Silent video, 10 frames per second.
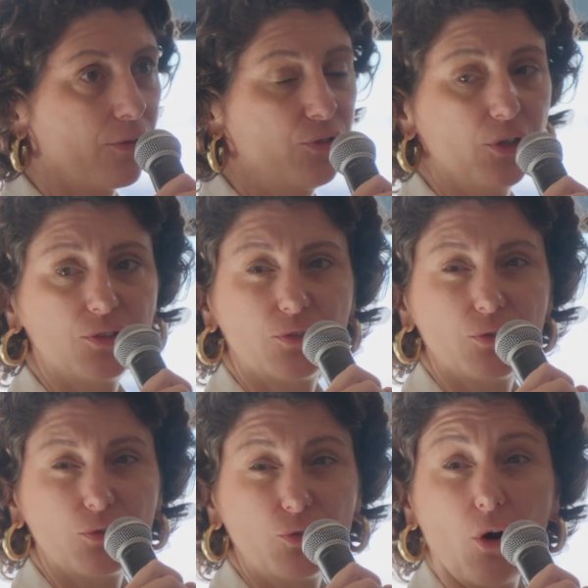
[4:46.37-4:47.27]

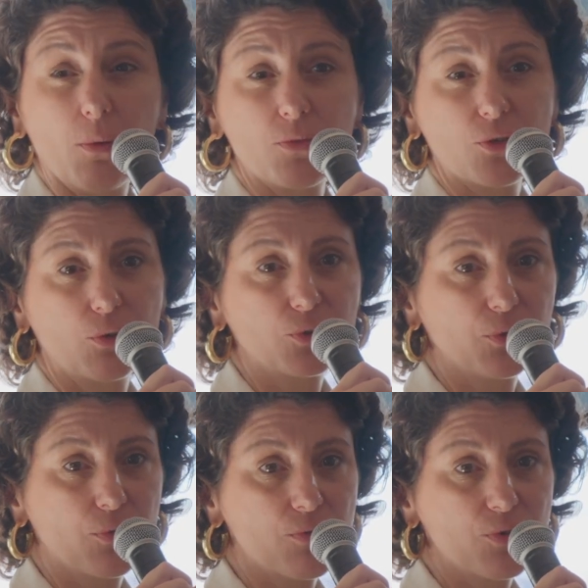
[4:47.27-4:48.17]
dust storms
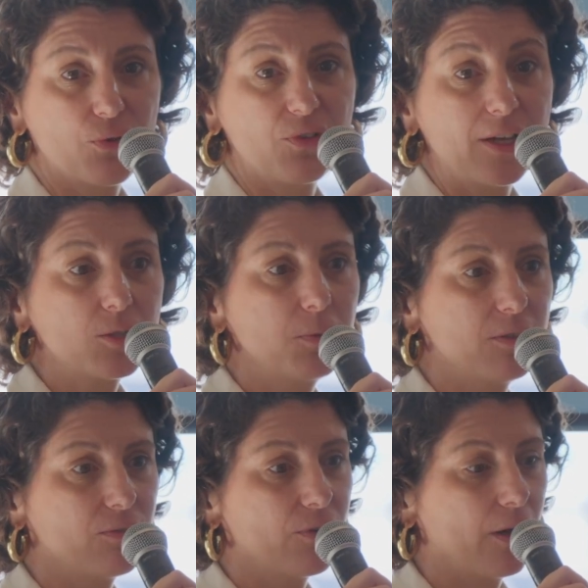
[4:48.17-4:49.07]
also. So that's
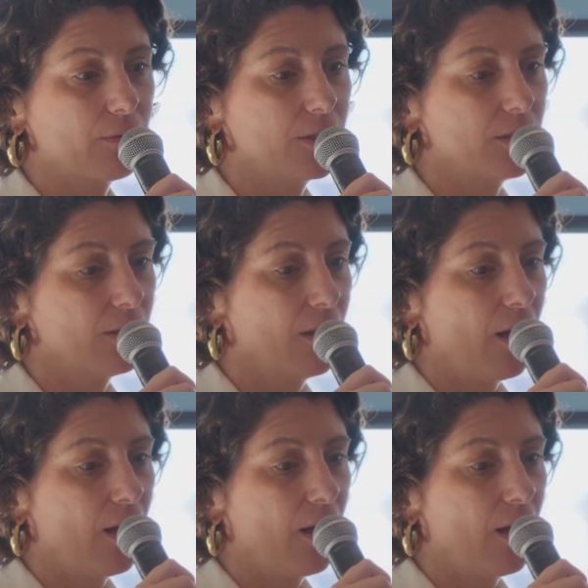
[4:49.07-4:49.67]
been very